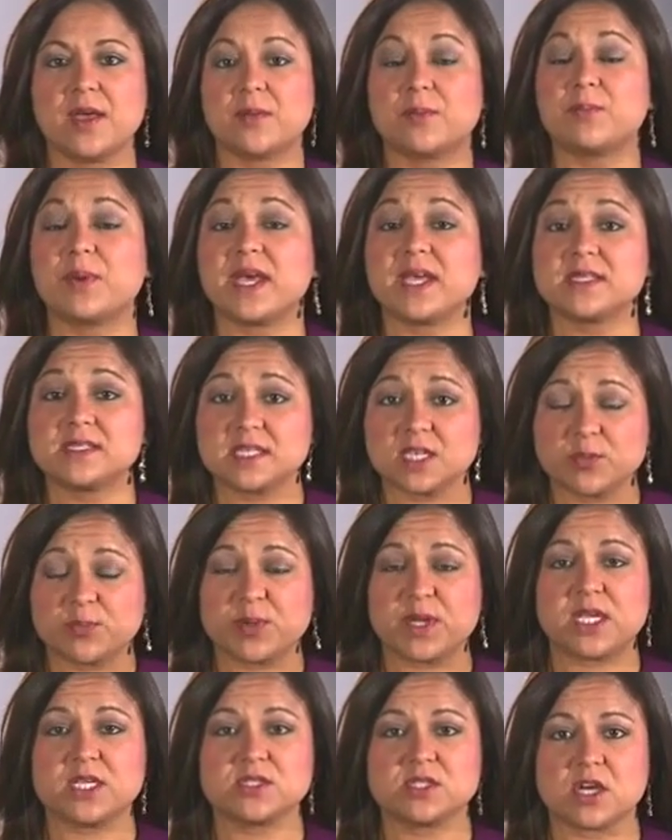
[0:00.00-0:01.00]
Basic
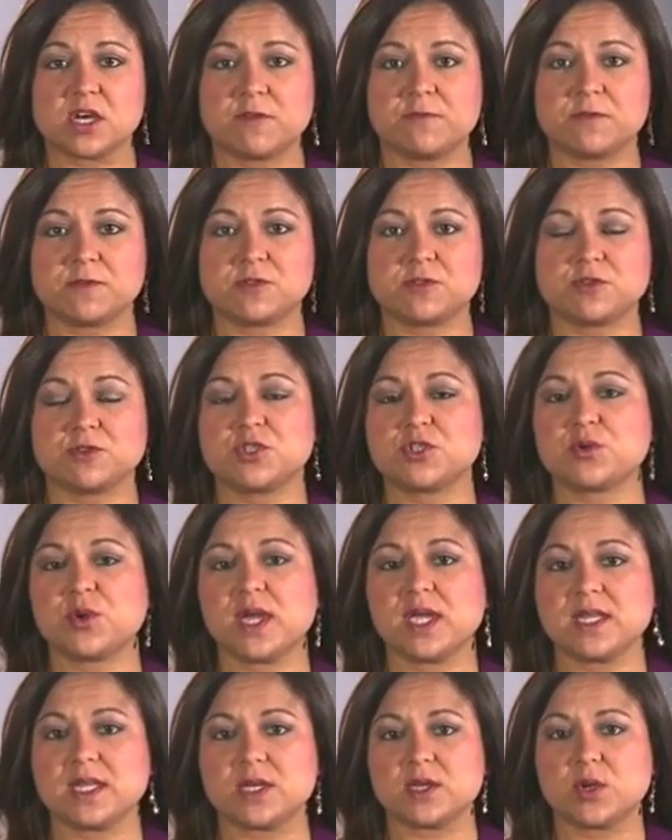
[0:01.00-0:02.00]
Peace Officer
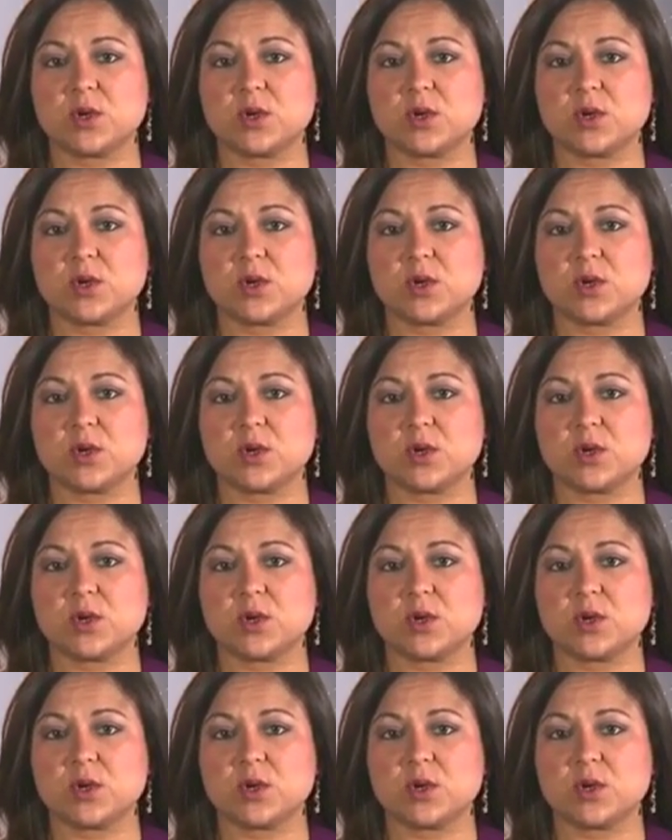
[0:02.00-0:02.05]
Training